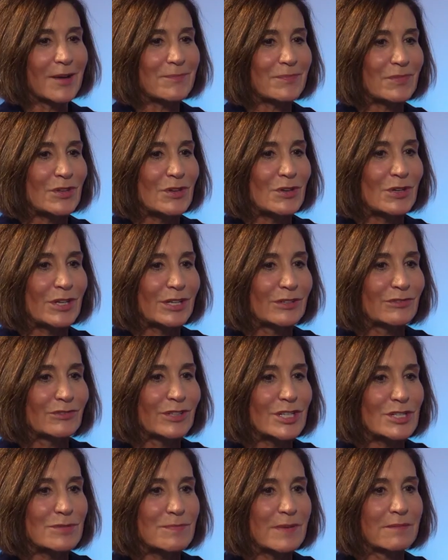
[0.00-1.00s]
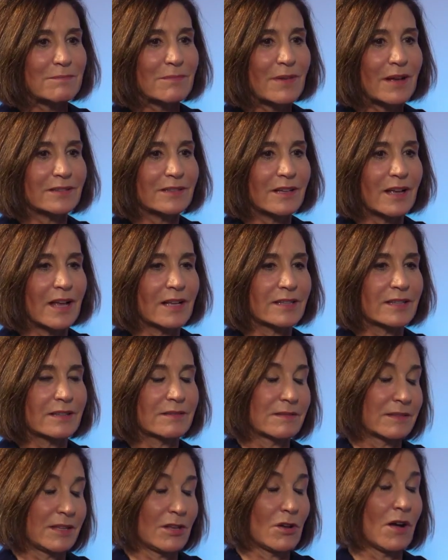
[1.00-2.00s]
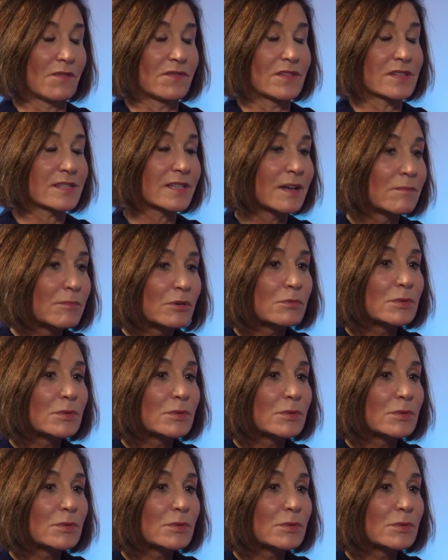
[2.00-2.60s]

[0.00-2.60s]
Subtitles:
You can reach me at the office number,